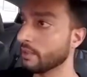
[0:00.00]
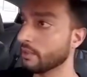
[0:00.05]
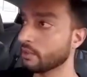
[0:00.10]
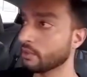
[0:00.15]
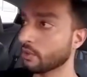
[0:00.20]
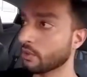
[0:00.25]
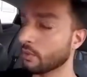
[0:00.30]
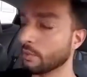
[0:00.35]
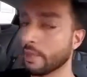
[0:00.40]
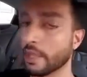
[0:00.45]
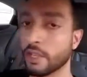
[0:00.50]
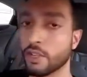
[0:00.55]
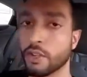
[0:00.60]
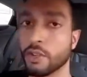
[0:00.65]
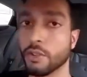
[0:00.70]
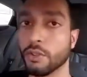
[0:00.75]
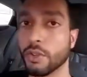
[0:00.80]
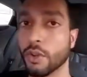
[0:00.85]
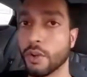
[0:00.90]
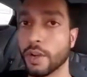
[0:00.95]
So make
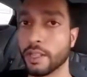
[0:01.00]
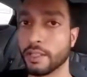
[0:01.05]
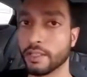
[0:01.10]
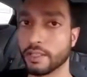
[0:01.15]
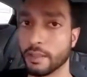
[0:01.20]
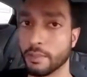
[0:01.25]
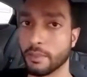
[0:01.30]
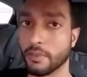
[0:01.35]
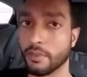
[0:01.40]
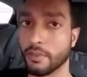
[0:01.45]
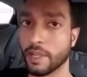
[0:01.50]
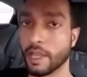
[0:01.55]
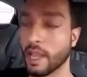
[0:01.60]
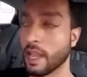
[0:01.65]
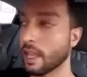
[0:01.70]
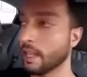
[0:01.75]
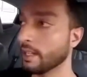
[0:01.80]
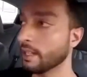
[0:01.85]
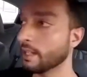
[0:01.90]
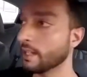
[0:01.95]
sure you donate to them if you
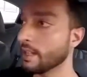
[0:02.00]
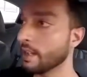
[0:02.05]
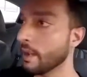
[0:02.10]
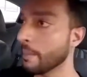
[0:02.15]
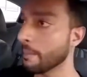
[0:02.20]
can.